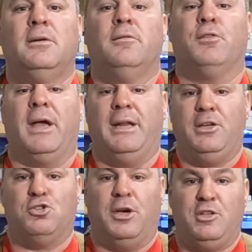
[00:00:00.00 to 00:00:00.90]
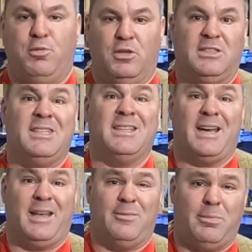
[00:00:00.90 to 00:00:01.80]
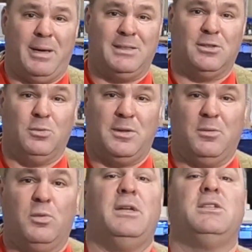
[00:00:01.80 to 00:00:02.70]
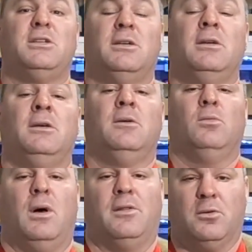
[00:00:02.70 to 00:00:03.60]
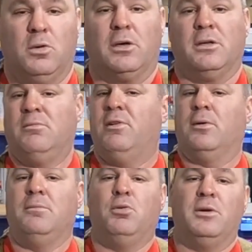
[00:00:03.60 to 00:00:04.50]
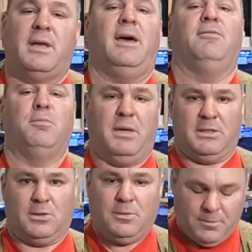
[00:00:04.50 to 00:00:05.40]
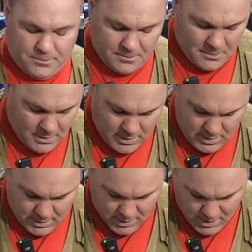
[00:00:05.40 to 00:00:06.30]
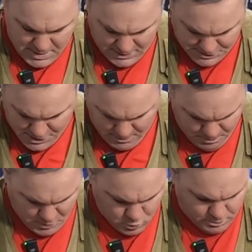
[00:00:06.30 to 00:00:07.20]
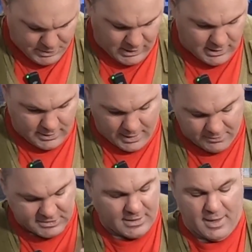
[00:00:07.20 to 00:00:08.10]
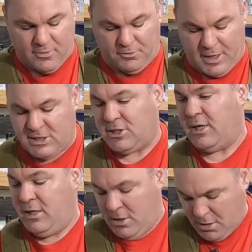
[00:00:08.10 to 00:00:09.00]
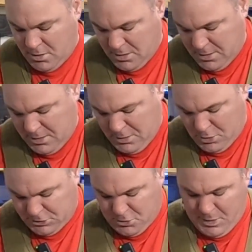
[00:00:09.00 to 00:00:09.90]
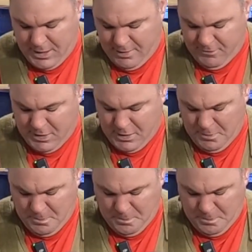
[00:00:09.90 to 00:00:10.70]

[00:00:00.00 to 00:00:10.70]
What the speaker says: for any tradesperson to not have a pencil within reach while they're working. Very important to have the pencil. Next up will be, obviously I have a flashlight here. Also have a,